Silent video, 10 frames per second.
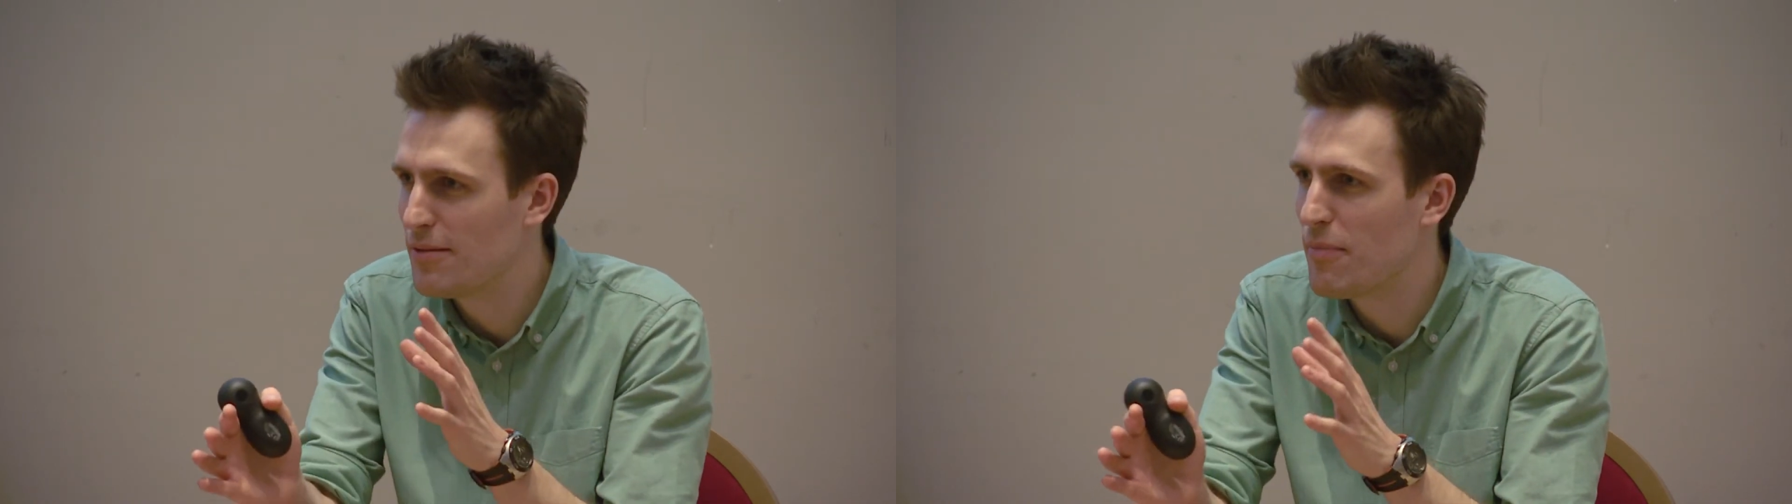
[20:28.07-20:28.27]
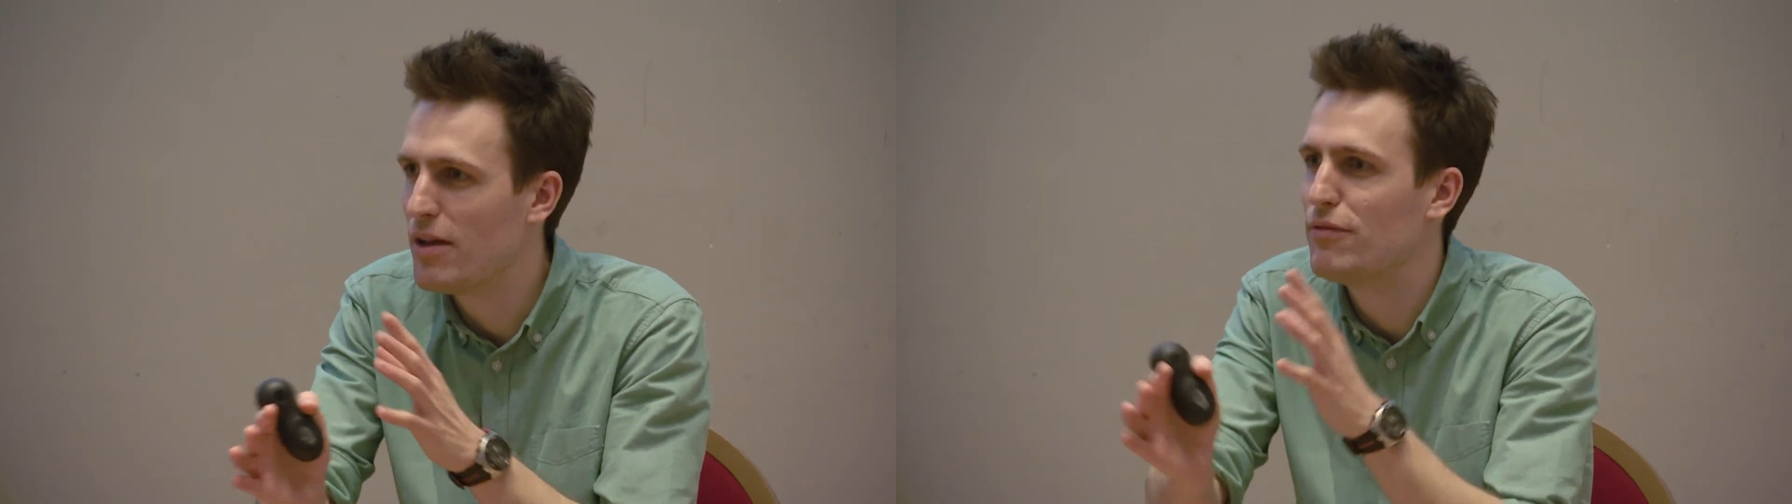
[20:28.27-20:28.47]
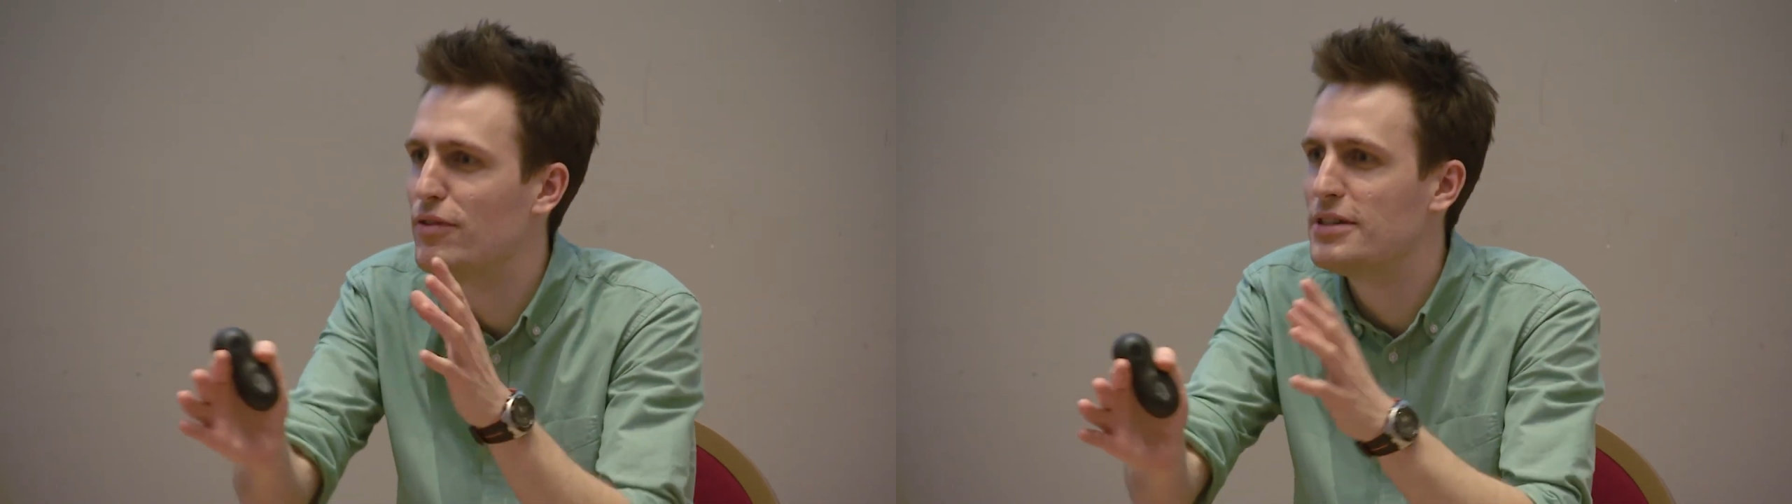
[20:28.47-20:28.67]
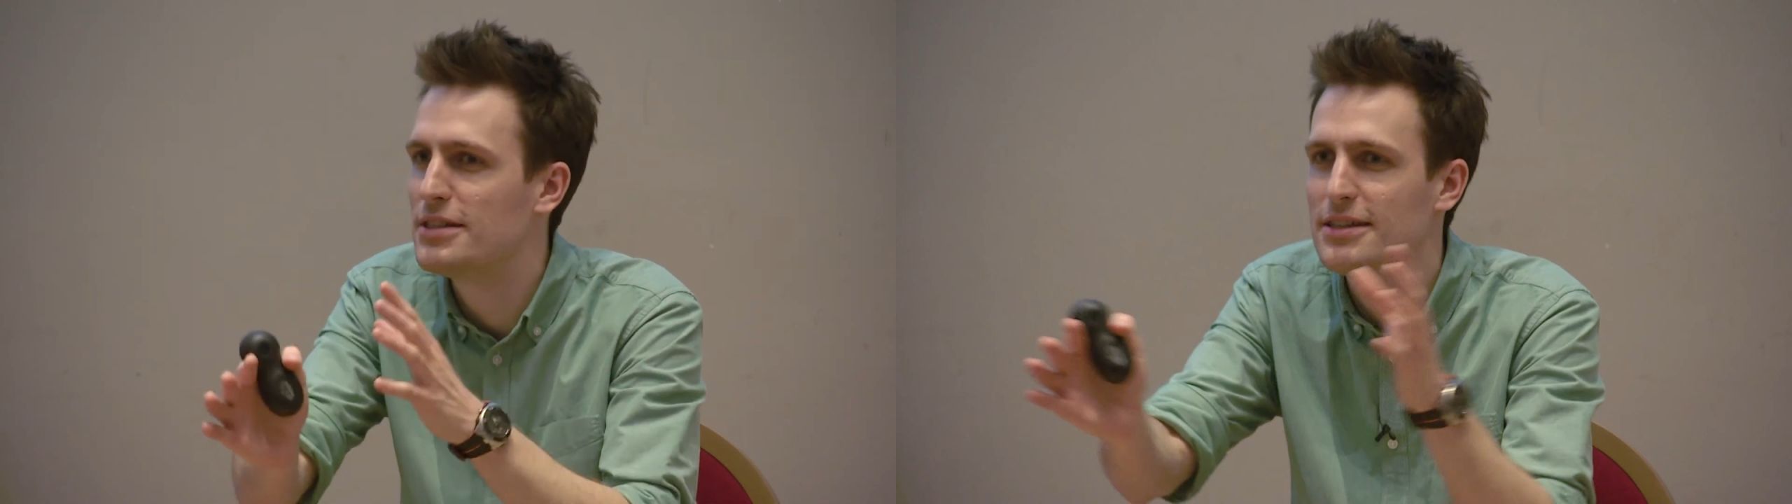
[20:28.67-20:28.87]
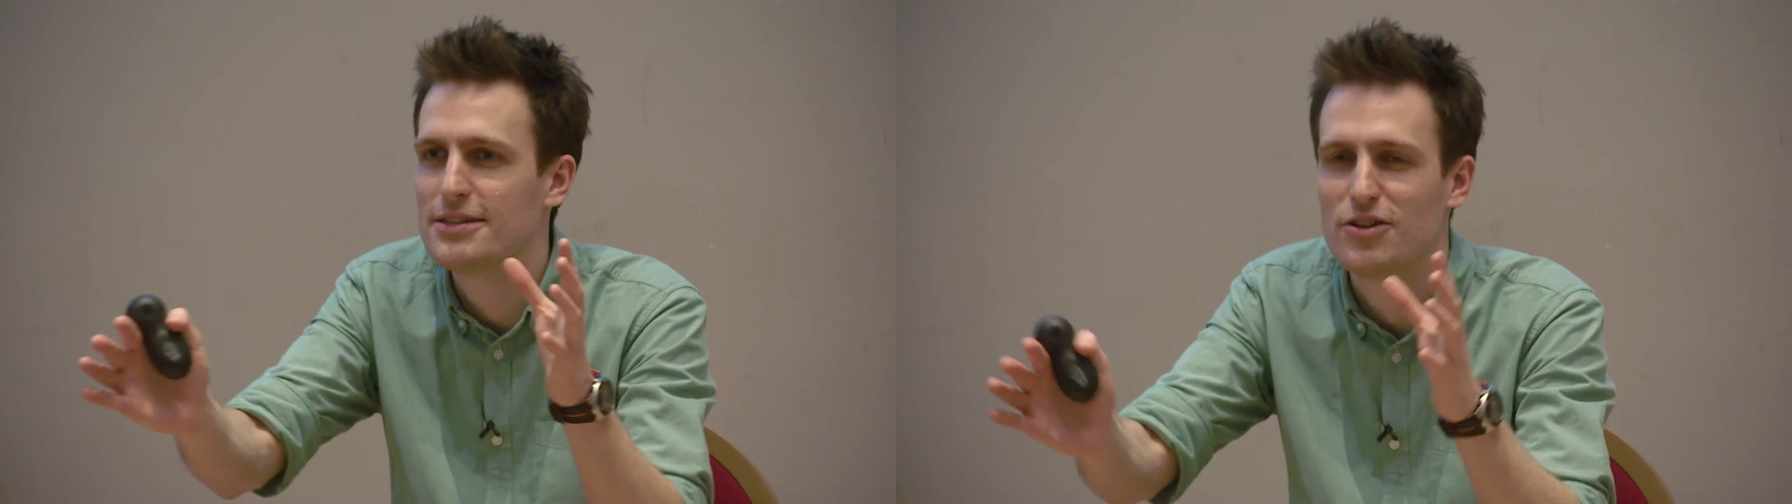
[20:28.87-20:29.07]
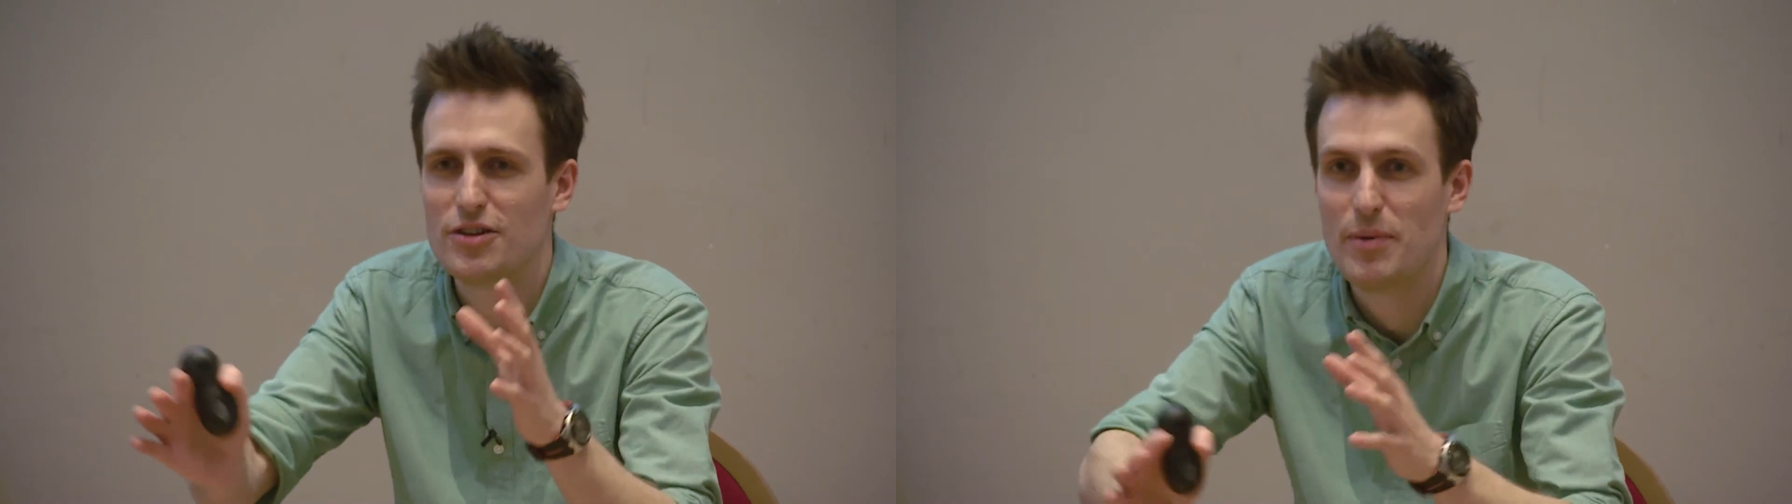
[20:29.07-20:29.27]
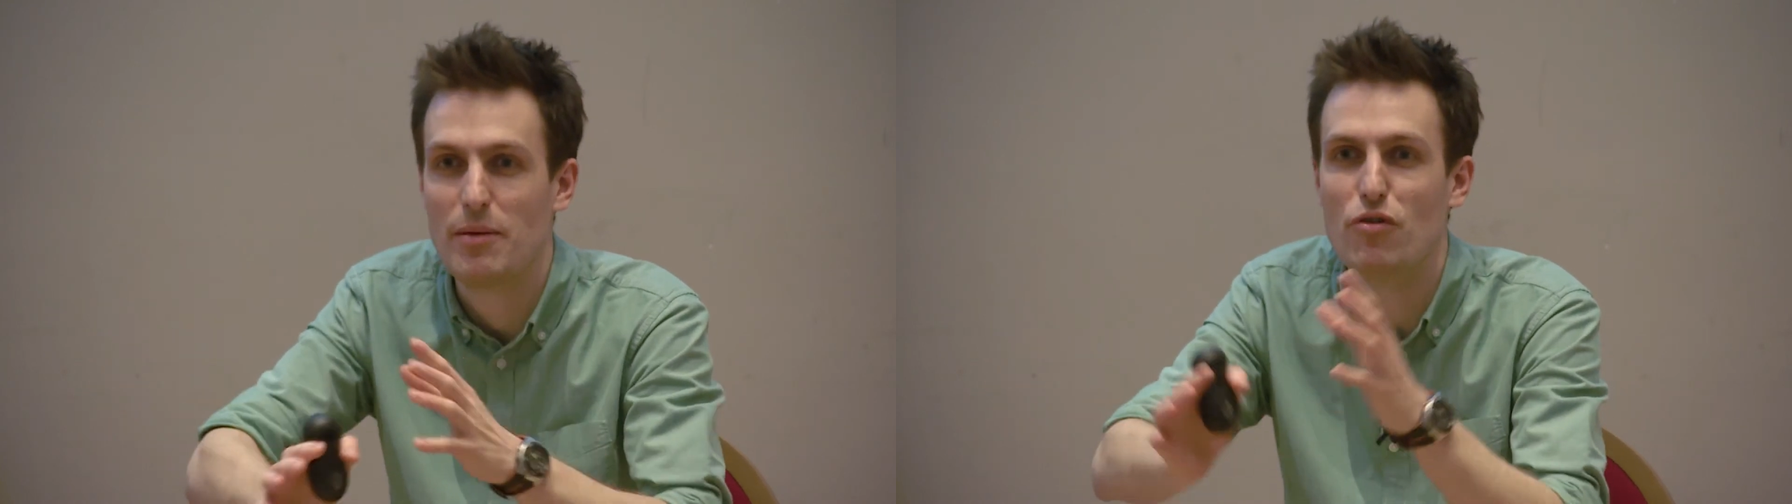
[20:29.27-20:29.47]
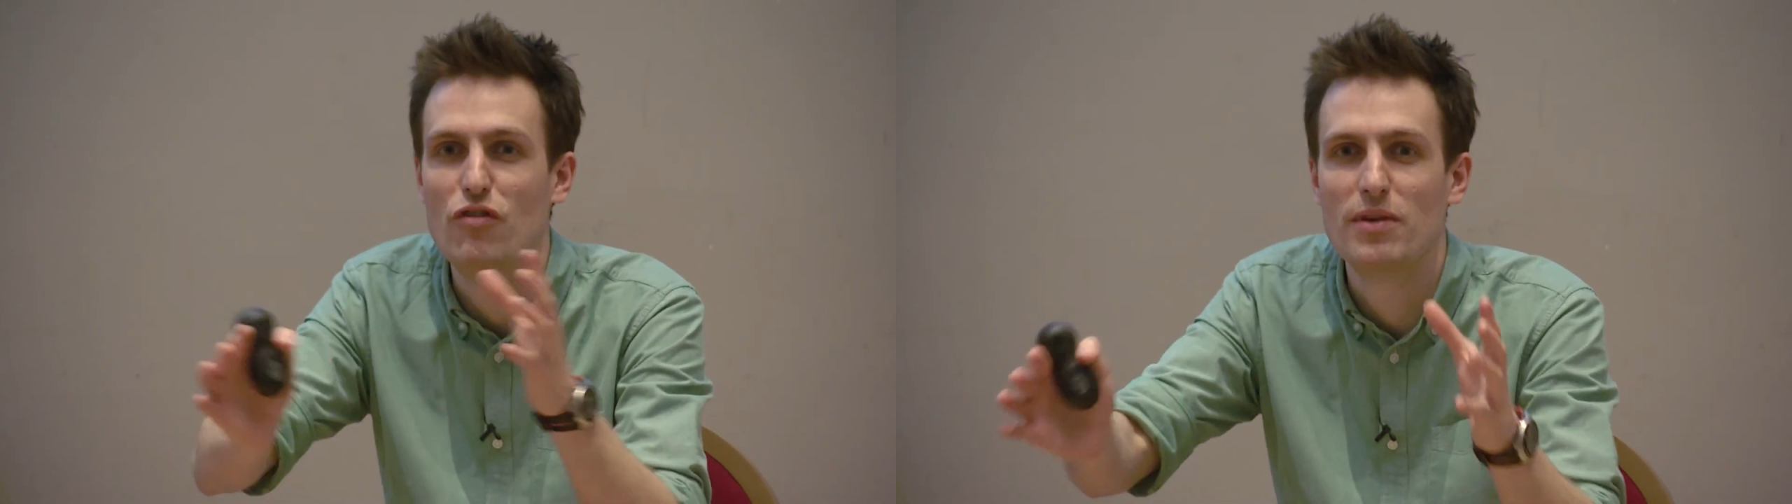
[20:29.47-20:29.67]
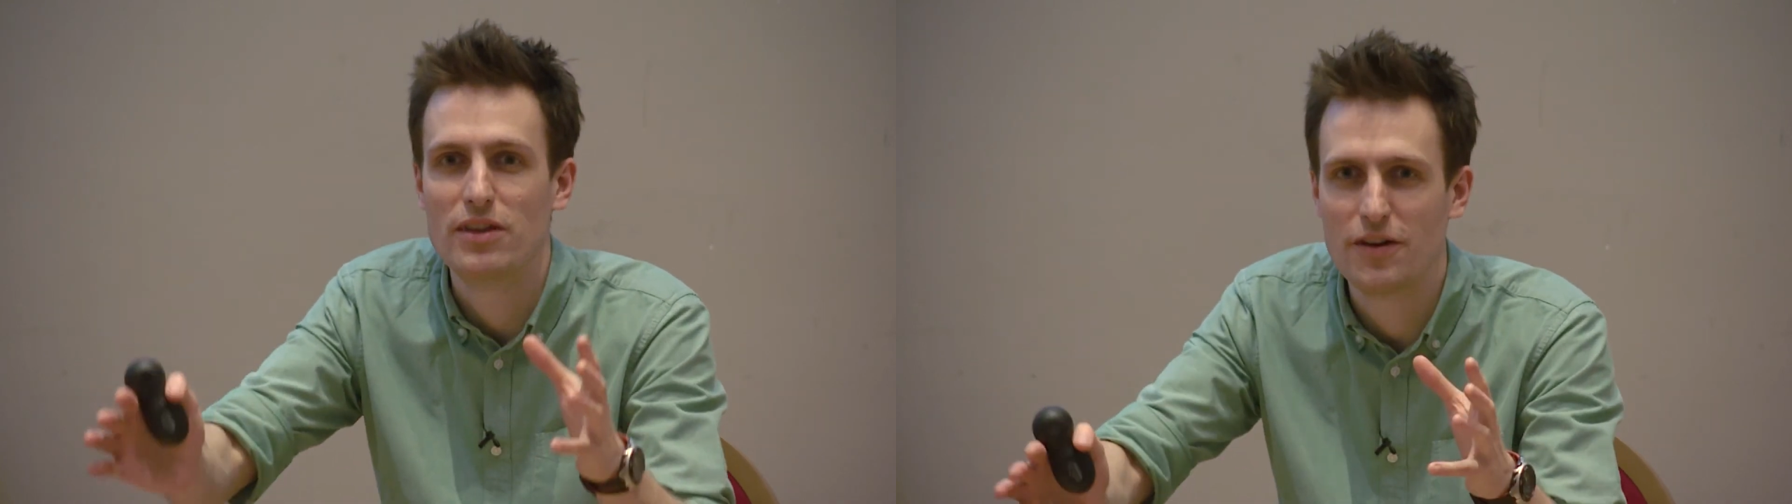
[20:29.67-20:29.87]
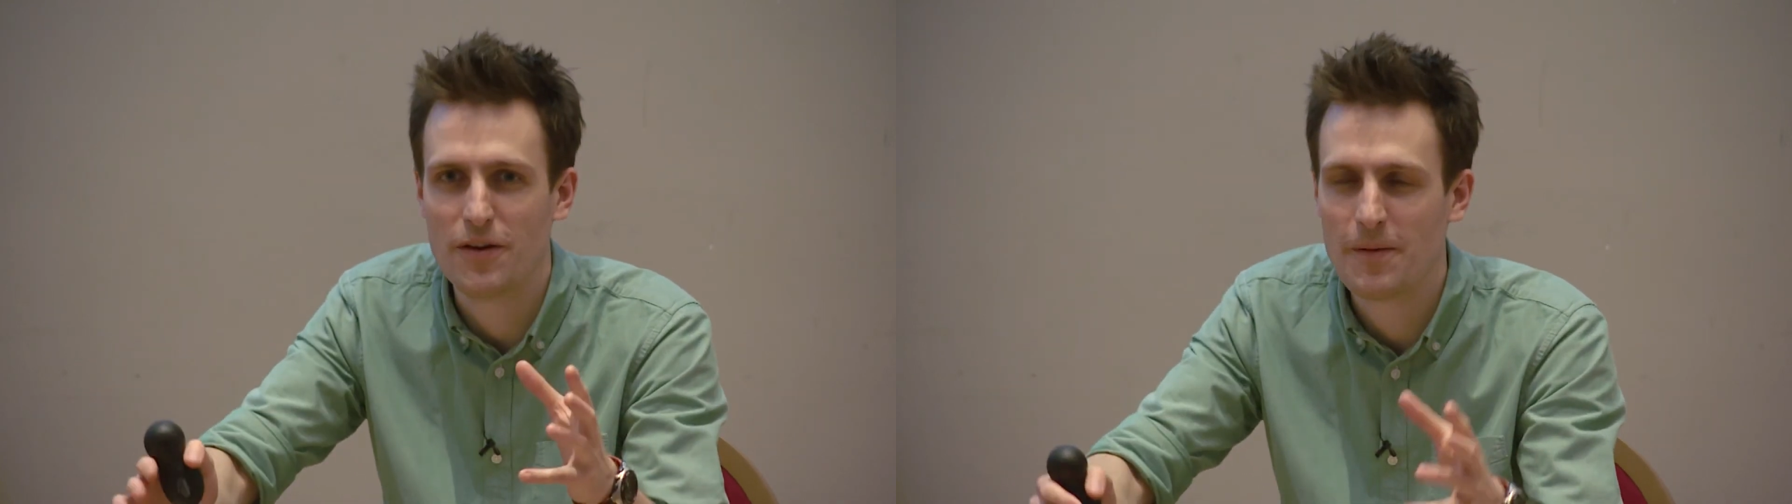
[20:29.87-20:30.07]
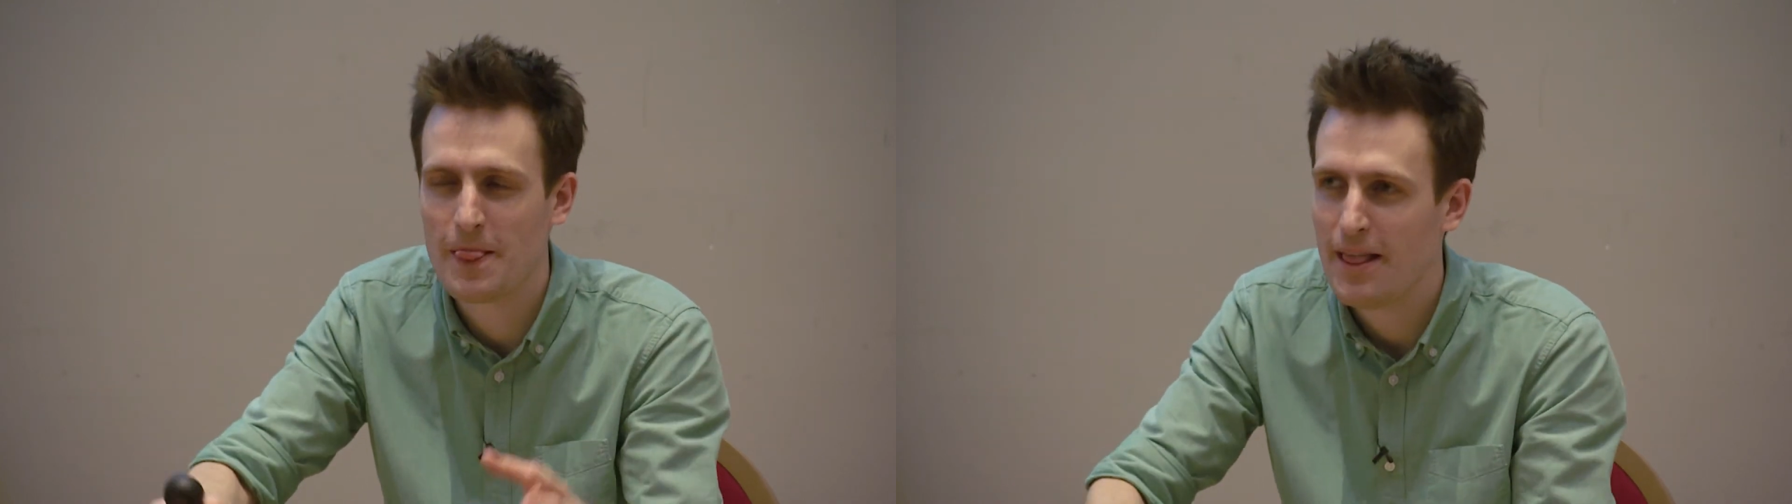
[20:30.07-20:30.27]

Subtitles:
mindfulness in this country to be a movement, you know.